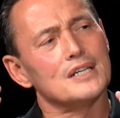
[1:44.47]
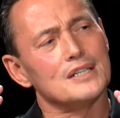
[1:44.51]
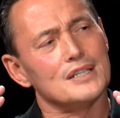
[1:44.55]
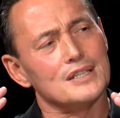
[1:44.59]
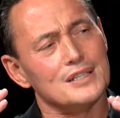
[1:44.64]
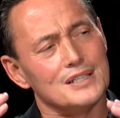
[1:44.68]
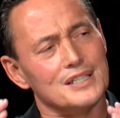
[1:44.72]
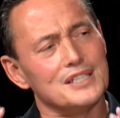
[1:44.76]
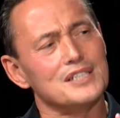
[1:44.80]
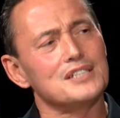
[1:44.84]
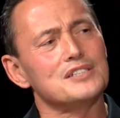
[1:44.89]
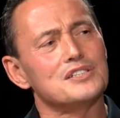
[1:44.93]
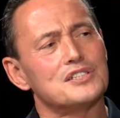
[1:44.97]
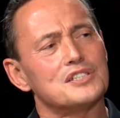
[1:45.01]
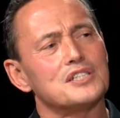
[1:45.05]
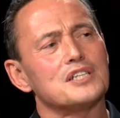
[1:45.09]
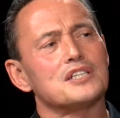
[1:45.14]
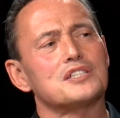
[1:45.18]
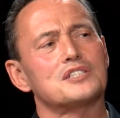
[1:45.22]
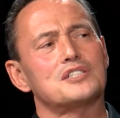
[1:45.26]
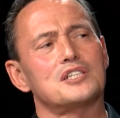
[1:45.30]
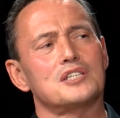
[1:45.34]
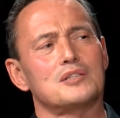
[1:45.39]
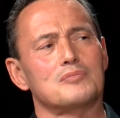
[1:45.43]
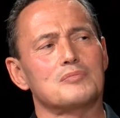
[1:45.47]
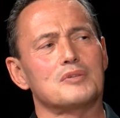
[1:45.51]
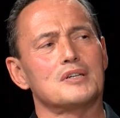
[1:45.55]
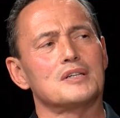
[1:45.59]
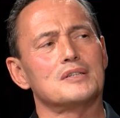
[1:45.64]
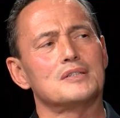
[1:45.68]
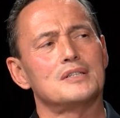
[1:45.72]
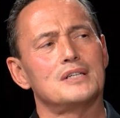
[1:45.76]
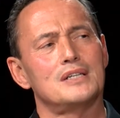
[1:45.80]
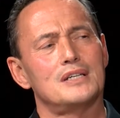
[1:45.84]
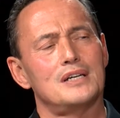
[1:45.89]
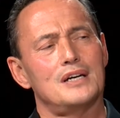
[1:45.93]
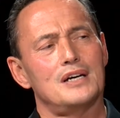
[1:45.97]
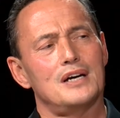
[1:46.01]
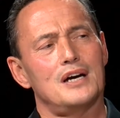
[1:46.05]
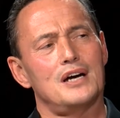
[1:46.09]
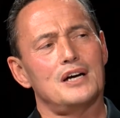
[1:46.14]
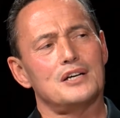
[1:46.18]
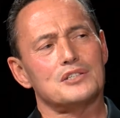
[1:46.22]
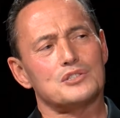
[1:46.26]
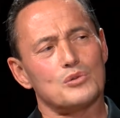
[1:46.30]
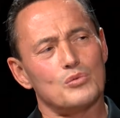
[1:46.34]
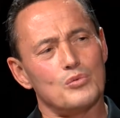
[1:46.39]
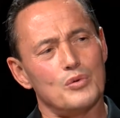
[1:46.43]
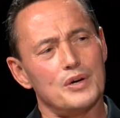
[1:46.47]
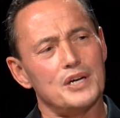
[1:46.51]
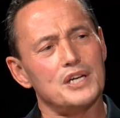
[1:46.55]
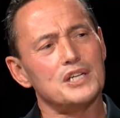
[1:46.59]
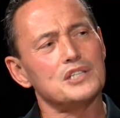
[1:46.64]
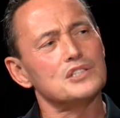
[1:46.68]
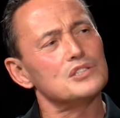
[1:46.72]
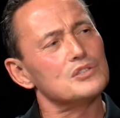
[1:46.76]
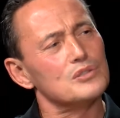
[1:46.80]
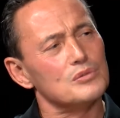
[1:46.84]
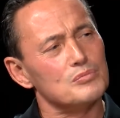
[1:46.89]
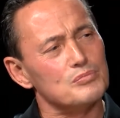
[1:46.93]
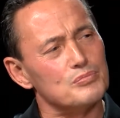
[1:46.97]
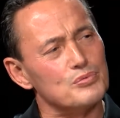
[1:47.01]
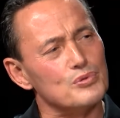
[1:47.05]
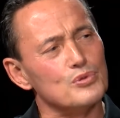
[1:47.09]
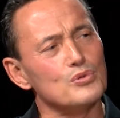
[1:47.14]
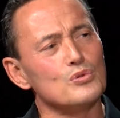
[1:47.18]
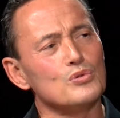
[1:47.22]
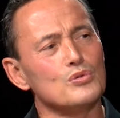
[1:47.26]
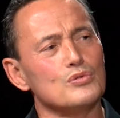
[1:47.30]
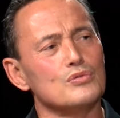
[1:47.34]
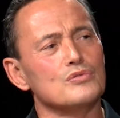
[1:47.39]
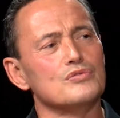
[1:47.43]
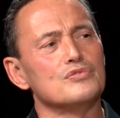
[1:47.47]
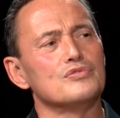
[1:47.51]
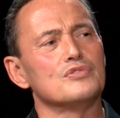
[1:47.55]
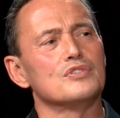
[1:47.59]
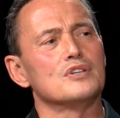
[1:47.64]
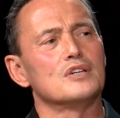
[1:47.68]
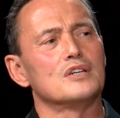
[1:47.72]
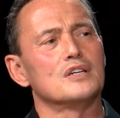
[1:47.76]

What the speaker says: a Lean Six Sigma as a way to improve